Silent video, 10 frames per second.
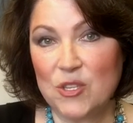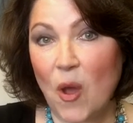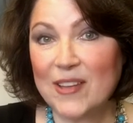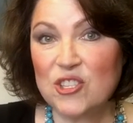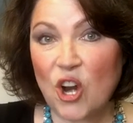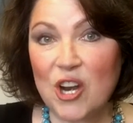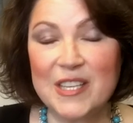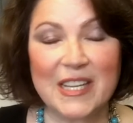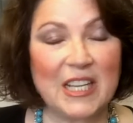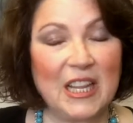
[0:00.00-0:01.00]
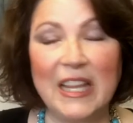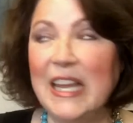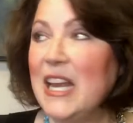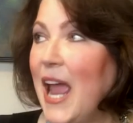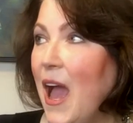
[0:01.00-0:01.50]
So I started to
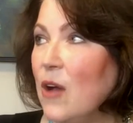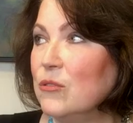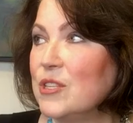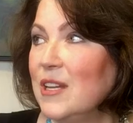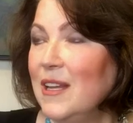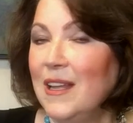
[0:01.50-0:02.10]
clean out